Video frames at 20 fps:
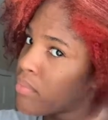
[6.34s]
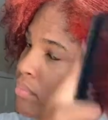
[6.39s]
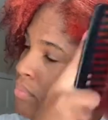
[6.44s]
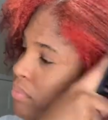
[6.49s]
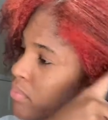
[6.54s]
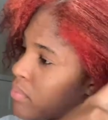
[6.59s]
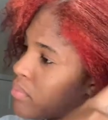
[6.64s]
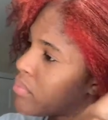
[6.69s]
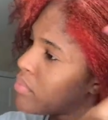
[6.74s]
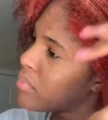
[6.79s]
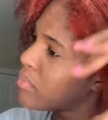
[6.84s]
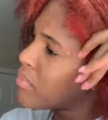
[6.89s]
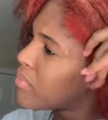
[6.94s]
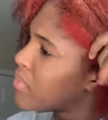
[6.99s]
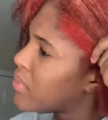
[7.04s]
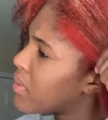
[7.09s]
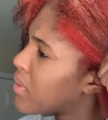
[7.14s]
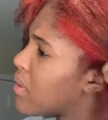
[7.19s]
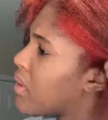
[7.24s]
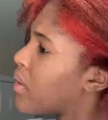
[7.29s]
I'm
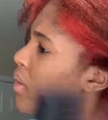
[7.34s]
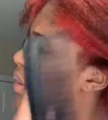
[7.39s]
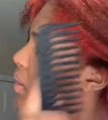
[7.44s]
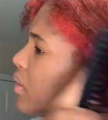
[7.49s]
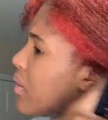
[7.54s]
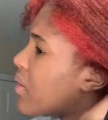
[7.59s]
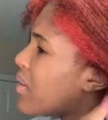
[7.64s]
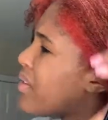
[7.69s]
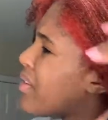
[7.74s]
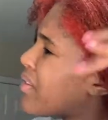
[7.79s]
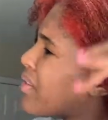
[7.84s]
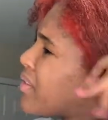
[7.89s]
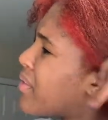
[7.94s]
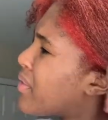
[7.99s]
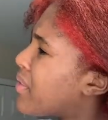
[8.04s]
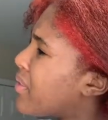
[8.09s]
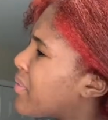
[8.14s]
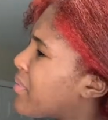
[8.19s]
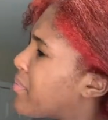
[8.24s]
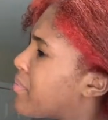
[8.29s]
doing short
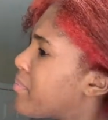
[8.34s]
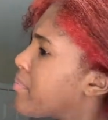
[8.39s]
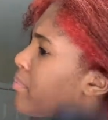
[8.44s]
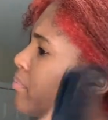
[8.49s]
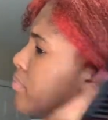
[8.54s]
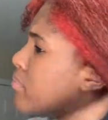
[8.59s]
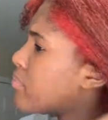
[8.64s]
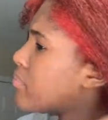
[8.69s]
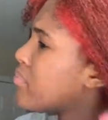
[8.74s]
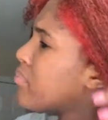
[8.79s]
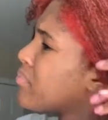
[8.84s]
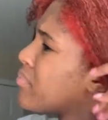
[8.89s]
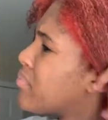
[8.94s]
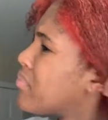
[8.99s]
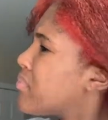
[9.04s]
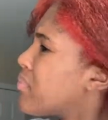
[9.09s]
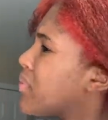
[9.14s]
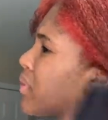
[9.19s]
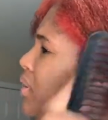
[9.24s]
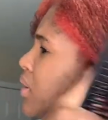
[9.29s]
passion twists.